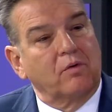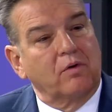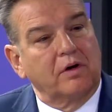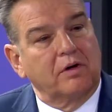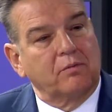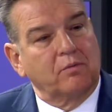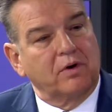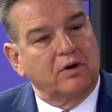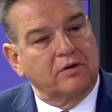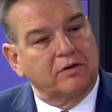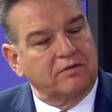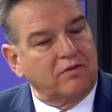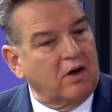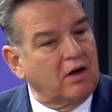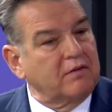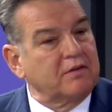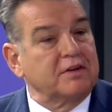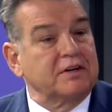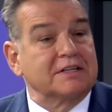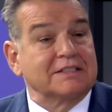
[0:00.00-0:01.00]
We're
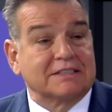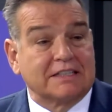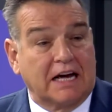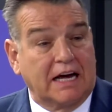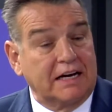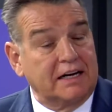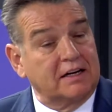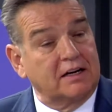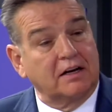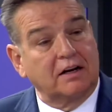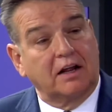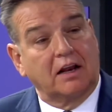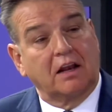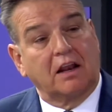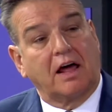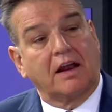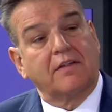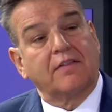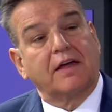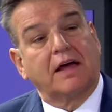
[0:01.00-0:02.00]
involved in the design, and a
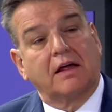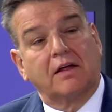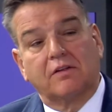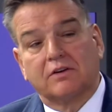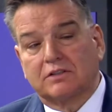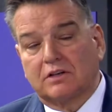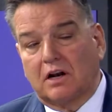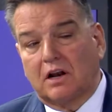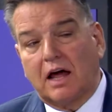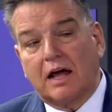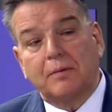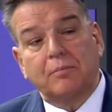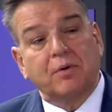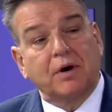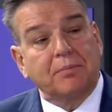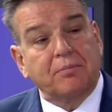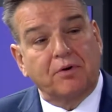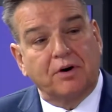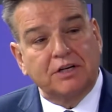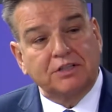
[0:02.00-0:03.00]
lot of that. There's a lot of
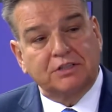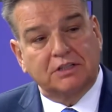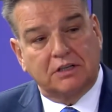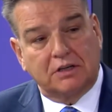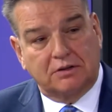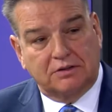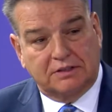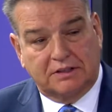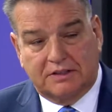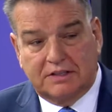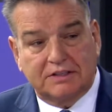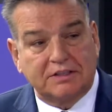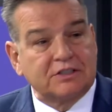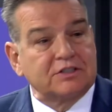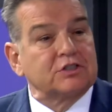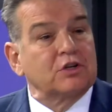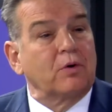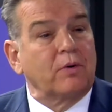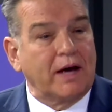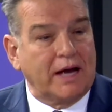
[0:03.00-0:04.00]
preparation that goes in. This
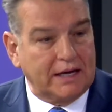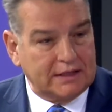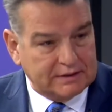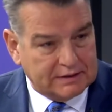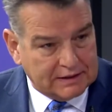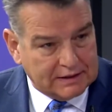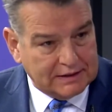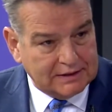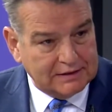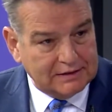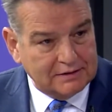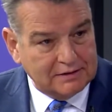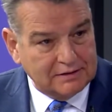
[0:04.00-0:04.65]
is no accident.